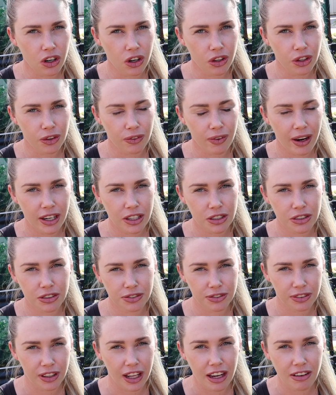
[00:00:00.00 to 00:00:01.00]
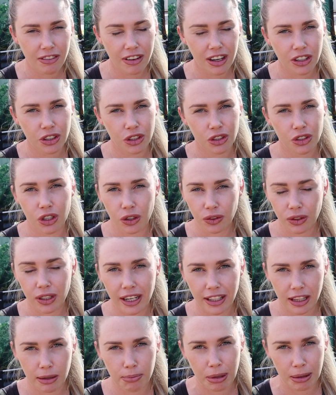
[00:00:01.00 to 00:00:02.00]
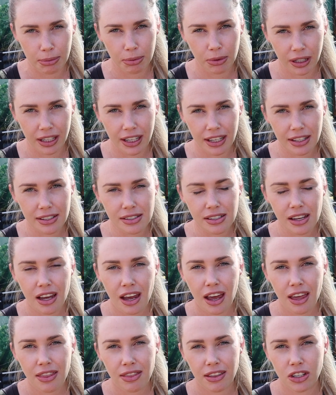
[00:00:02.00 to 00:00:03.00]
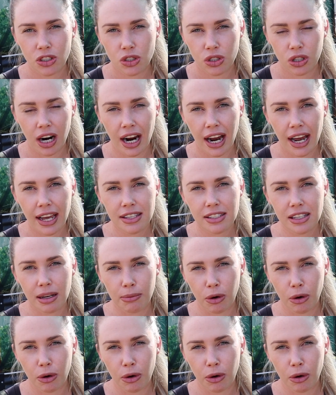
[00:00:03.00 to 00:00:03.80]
on the radish flavour and you don't like the pepperiness, then try some